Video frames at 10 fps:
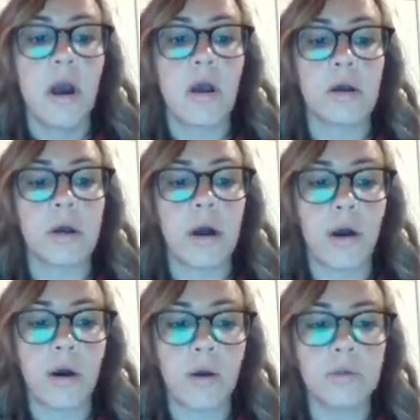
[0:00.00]
are
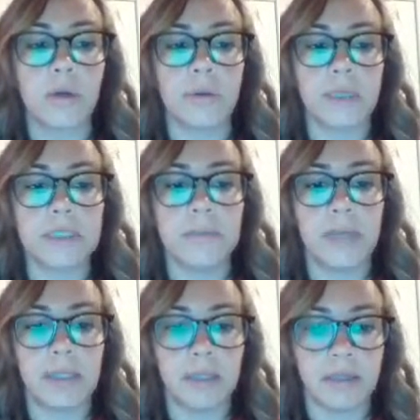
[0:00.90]
all going to
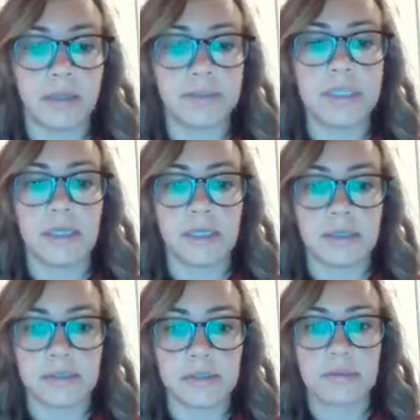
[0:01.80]
be little
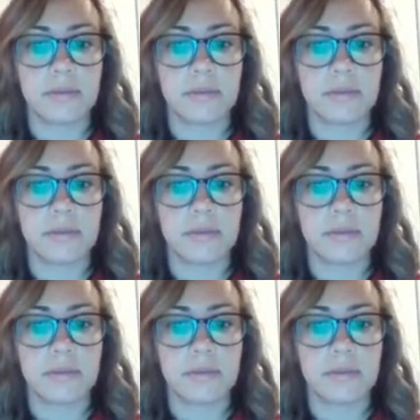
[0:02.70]
d's.